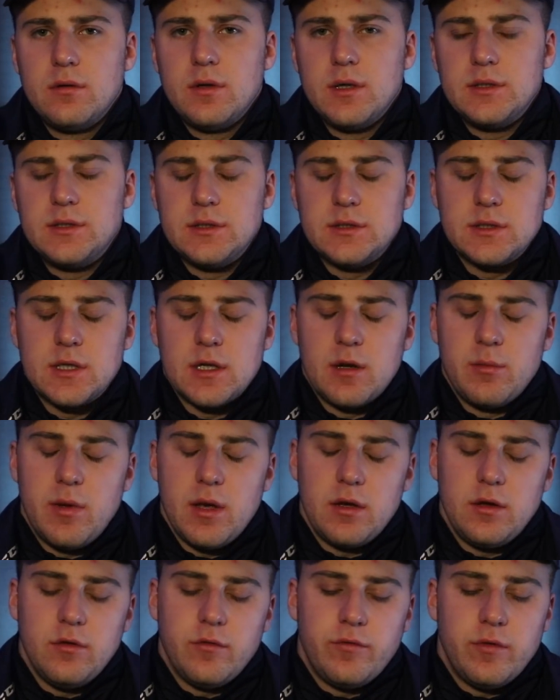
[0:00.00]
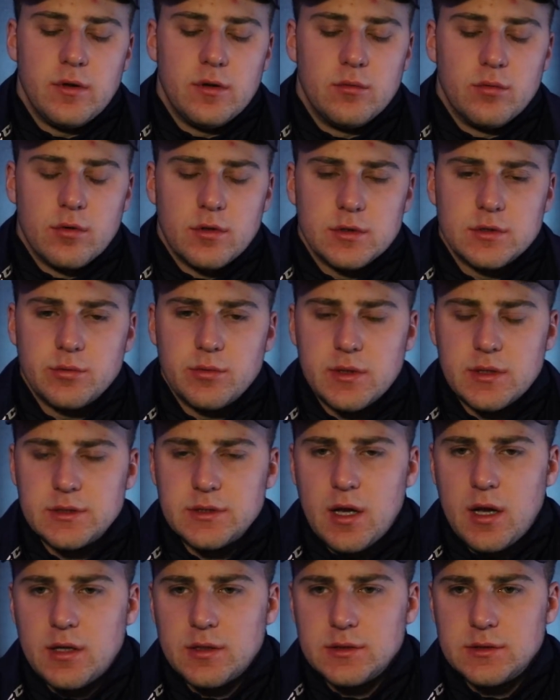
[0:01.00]
It's just going to make you feel worse when
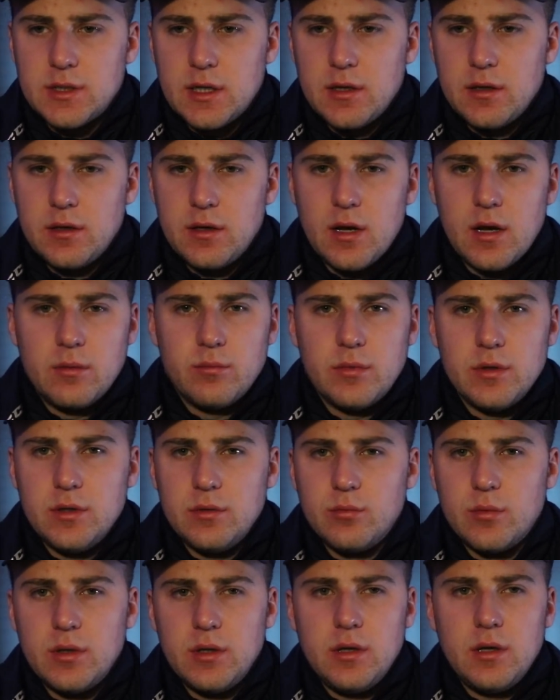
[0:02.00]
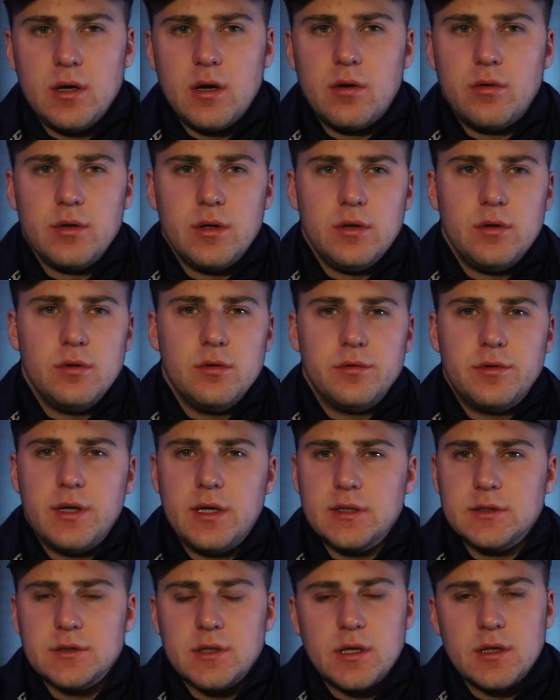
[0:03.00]
it's all said and done, when you go and you do
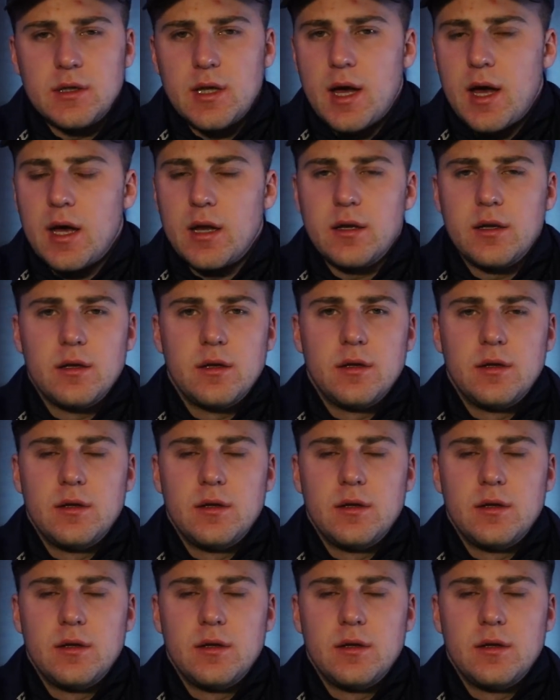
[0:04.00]
things like that.